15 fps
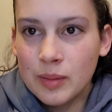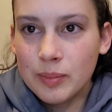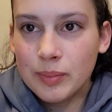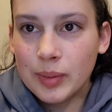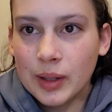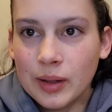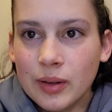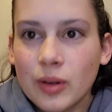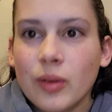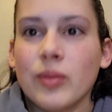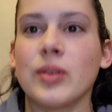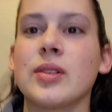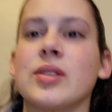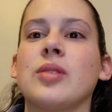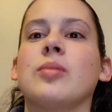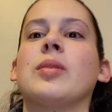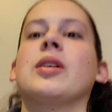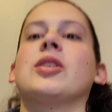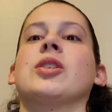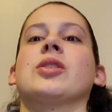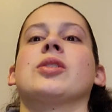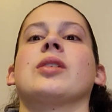bend over too
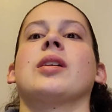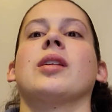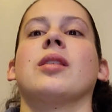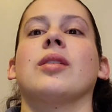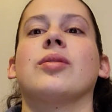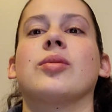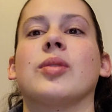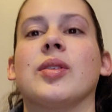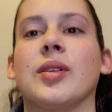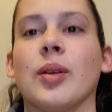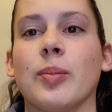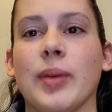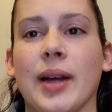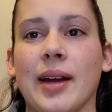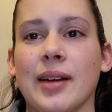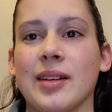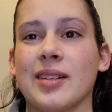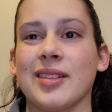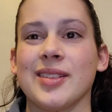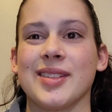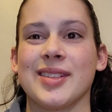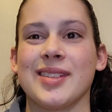much and try to lift with your back,
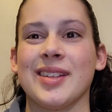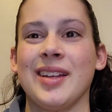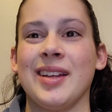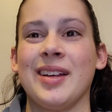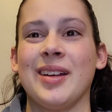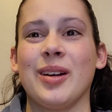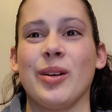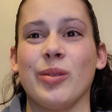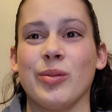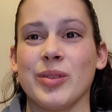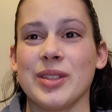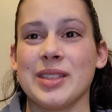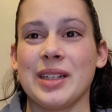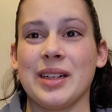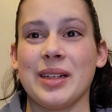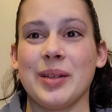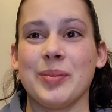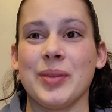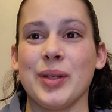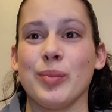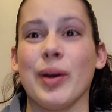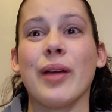because over time,
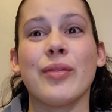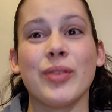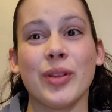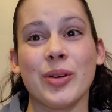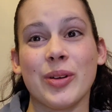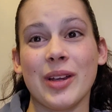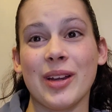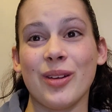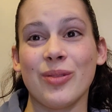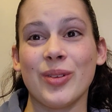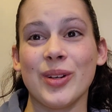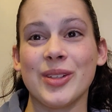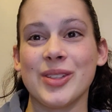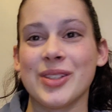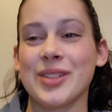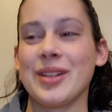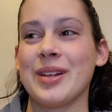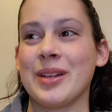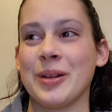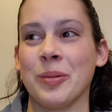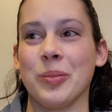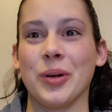it might feel okay at first,
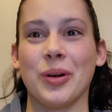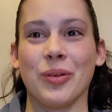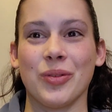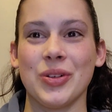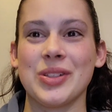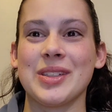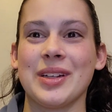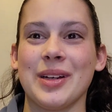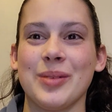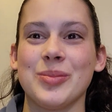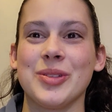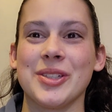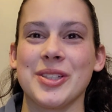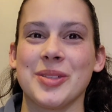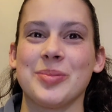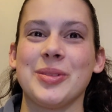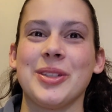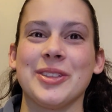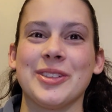but over time, trust me, you're